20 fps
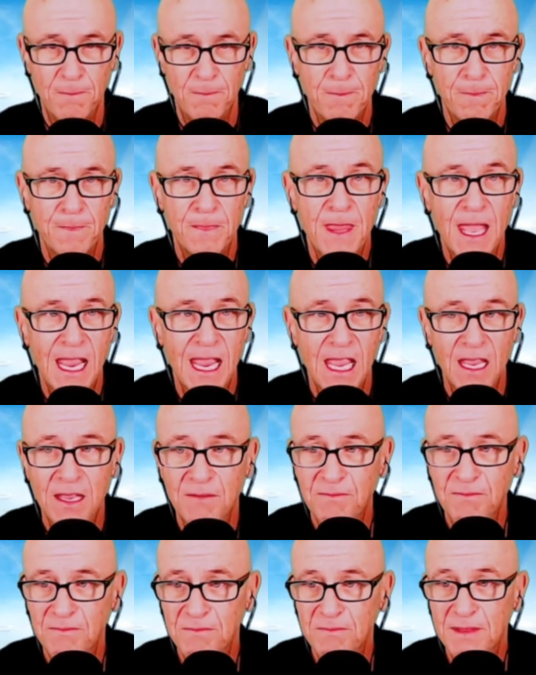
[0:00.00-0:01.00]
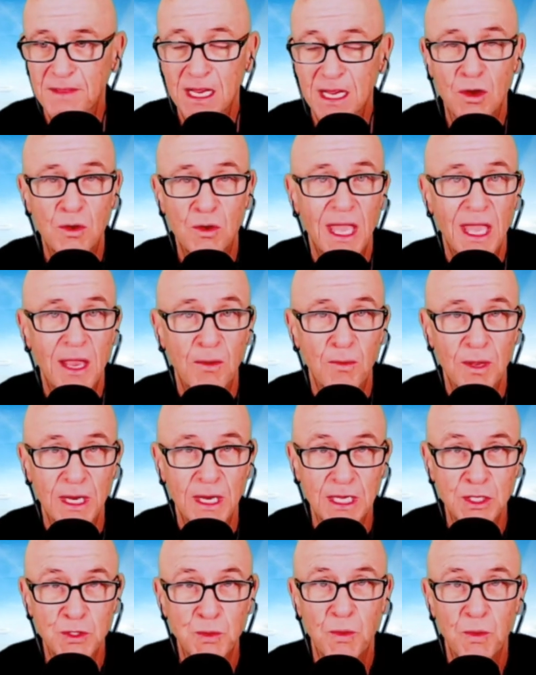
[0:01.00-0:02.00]
they're okay
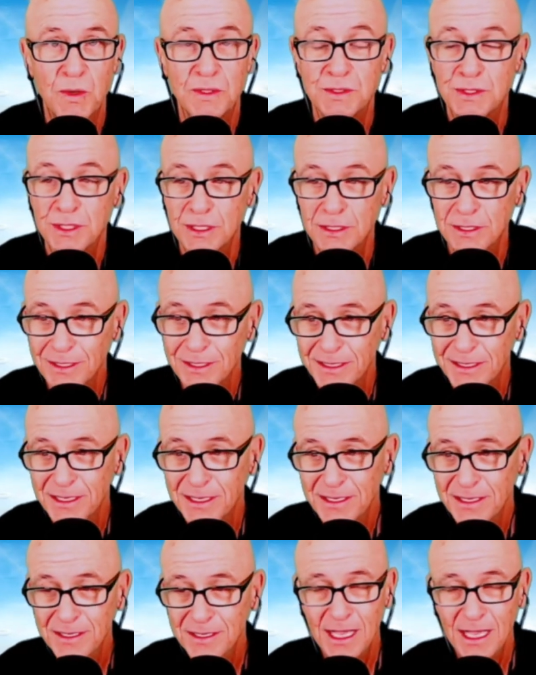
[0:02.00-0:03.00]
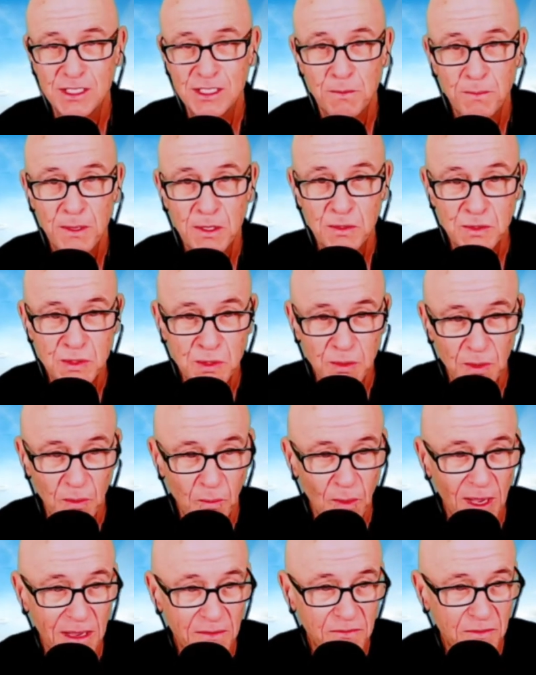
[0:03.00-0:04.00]
running towards it as opposed to
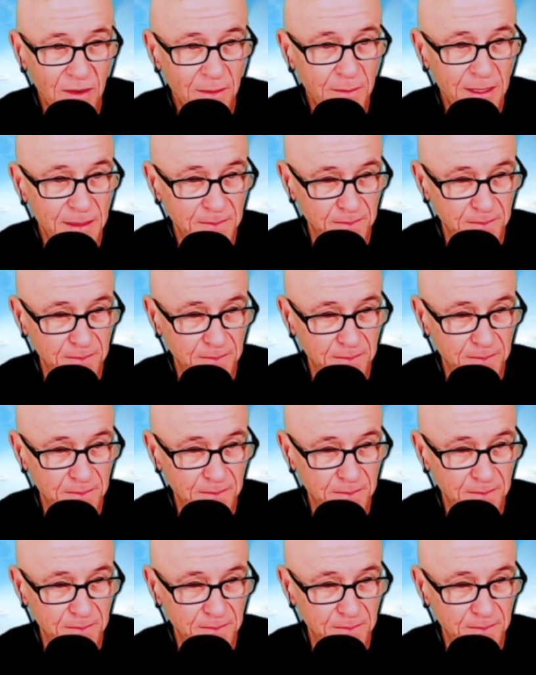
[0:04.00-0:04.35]
away from it.